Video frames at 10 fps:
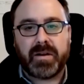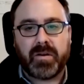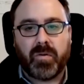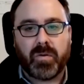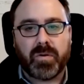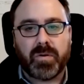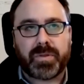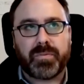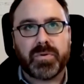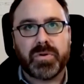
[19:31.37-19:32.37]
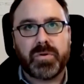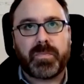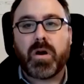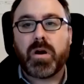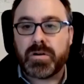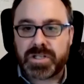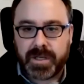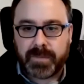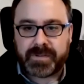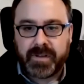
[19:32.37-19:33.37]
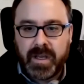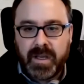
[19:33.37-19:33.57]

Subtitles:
or through partnerships